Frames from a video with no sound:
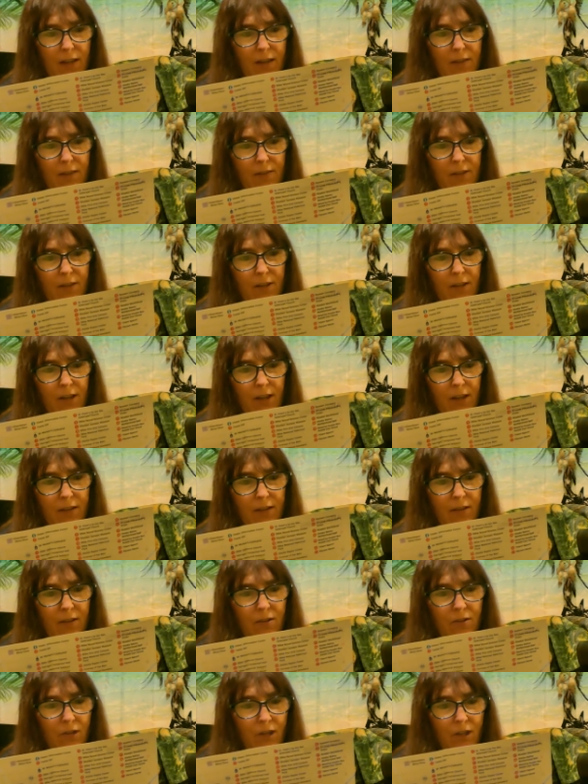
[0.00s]
of the
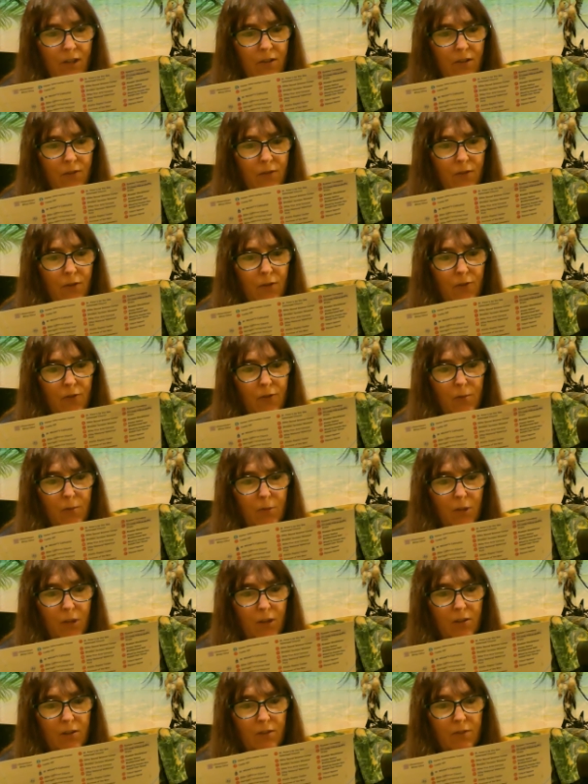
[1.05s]
Alaska transfer from
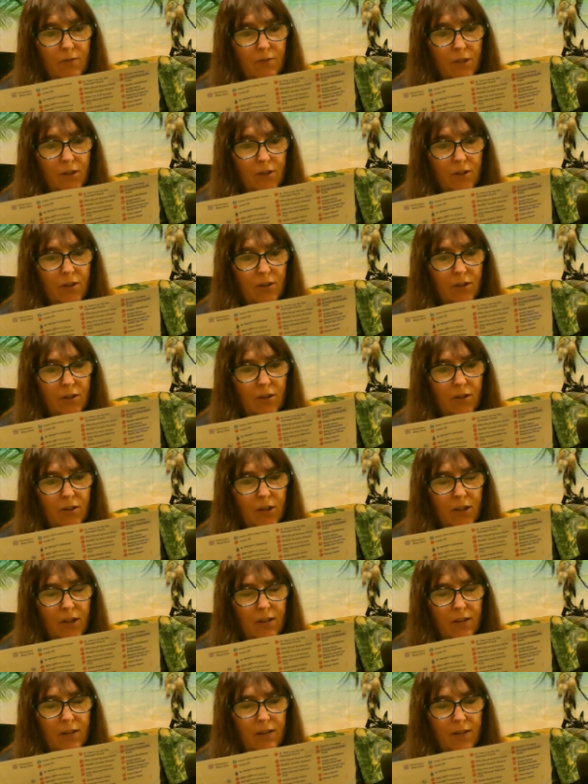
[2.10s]
Russia to the
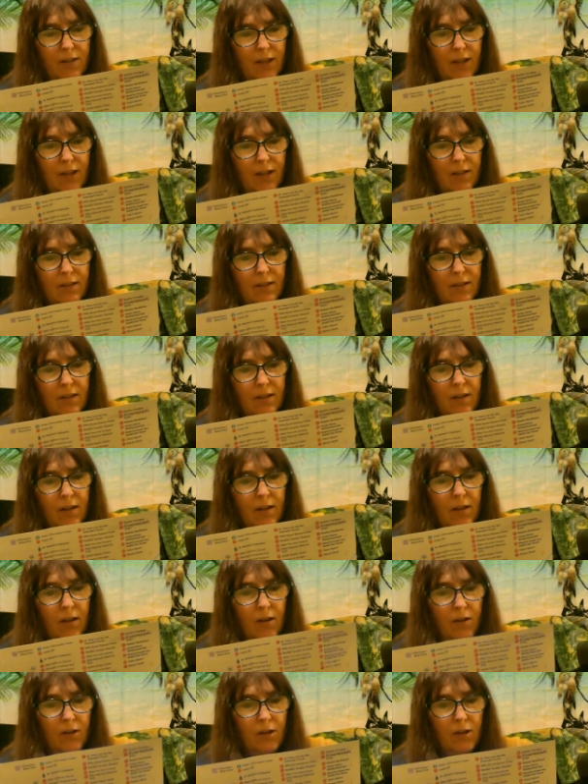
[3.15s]
United States
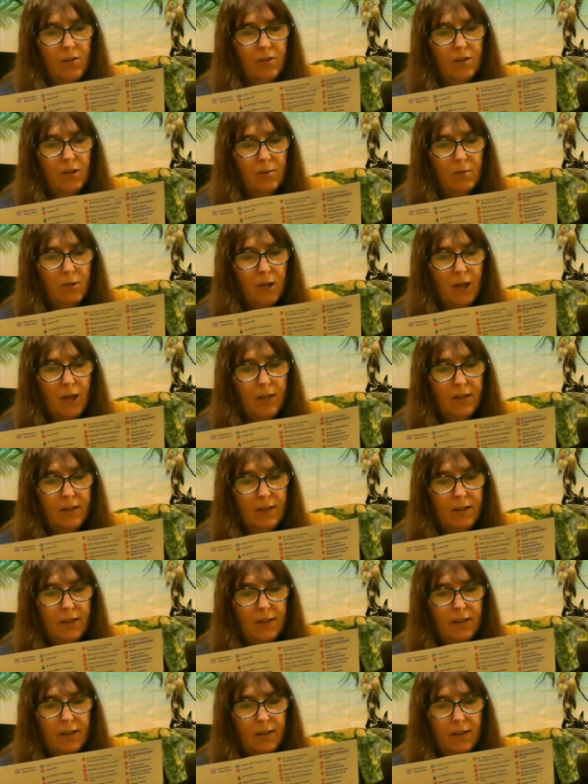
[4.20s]
on October 18,
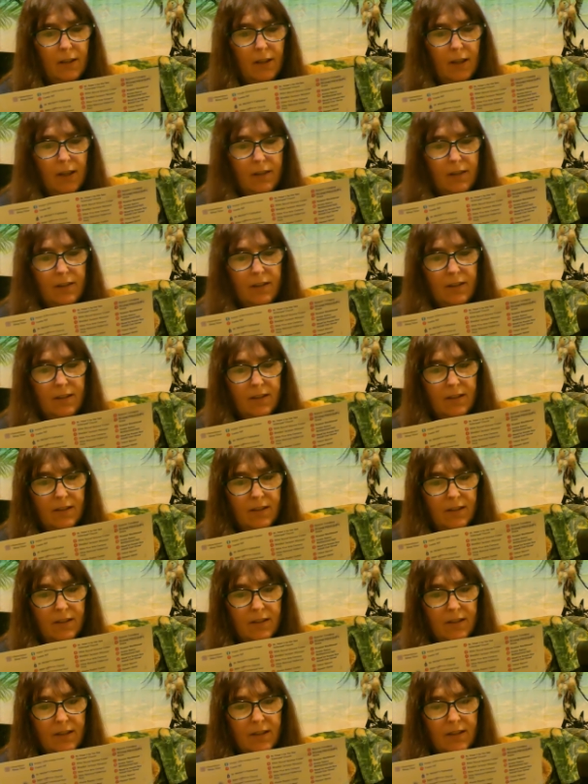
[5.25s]

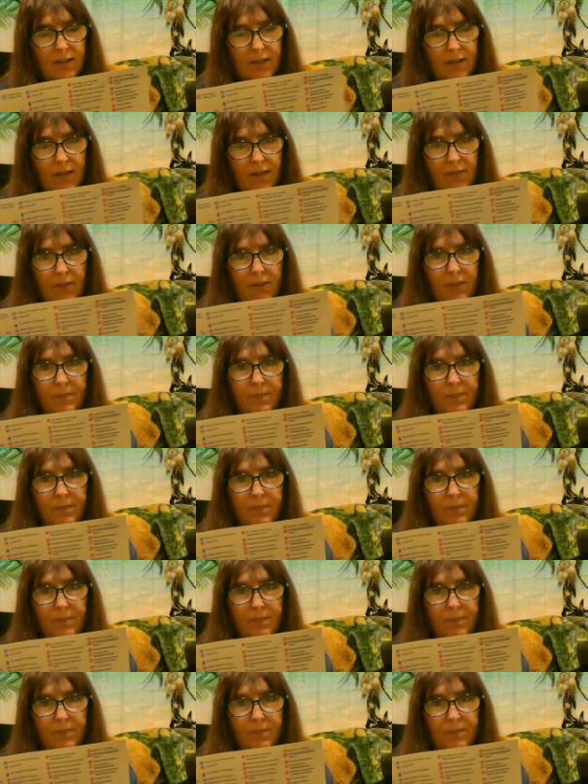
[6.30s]
1867.